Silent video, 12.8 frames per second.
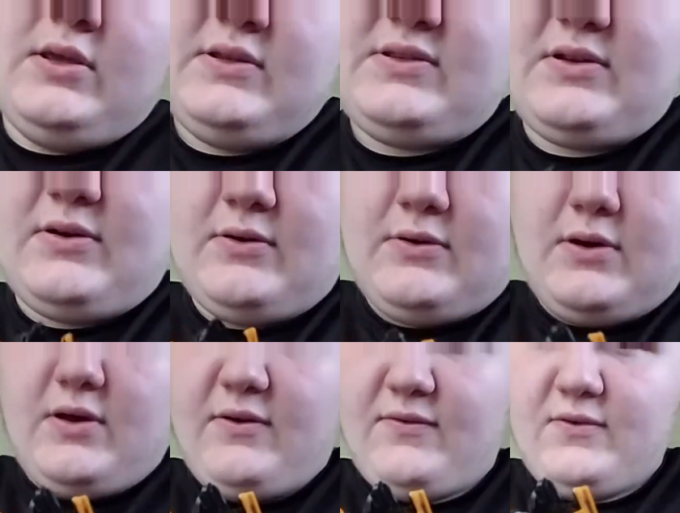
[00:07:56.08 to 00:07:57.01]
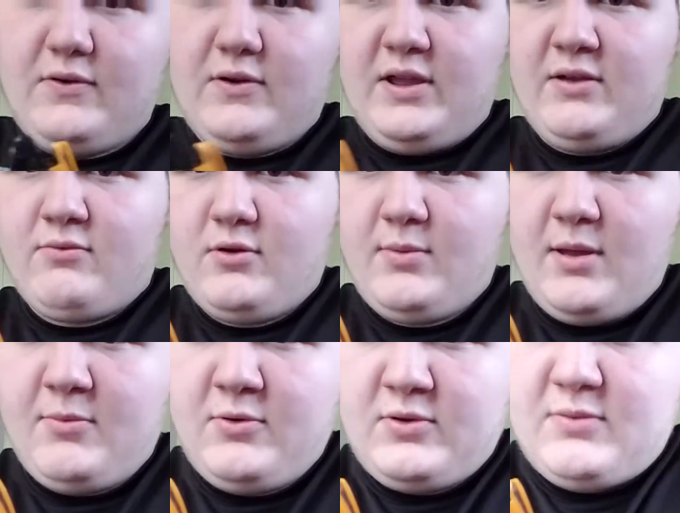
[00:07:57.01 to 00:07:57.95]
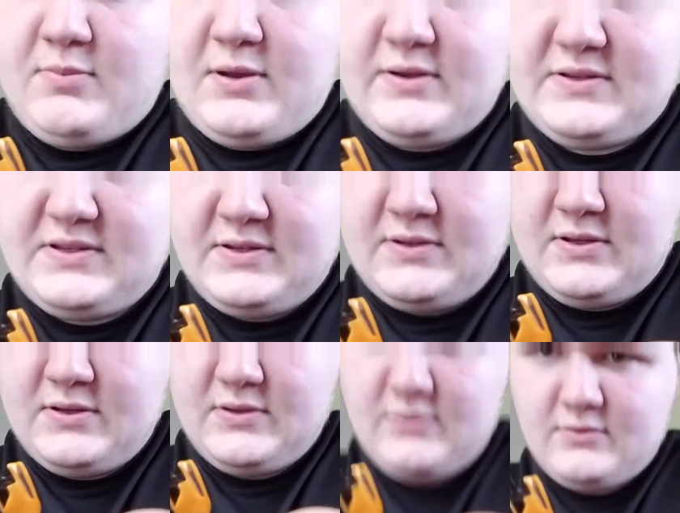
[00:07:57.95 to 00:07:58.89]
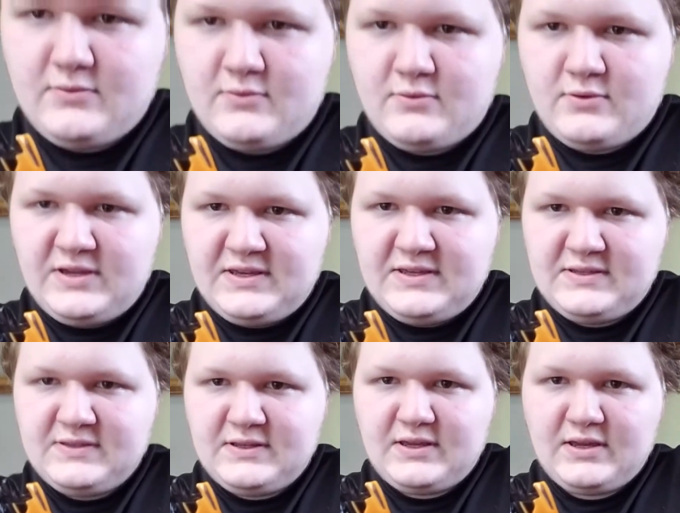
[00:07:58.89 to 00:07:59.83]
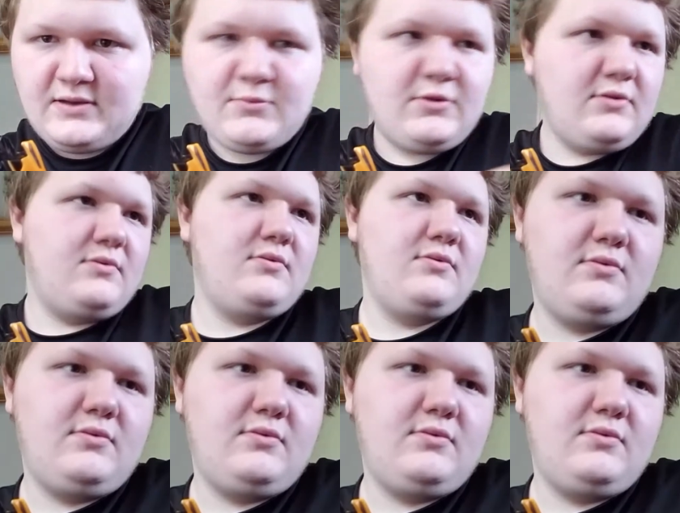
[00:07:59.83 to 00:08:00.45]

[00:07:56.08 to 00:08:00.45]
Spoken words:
So, for a robot mode comparison, raise the camera.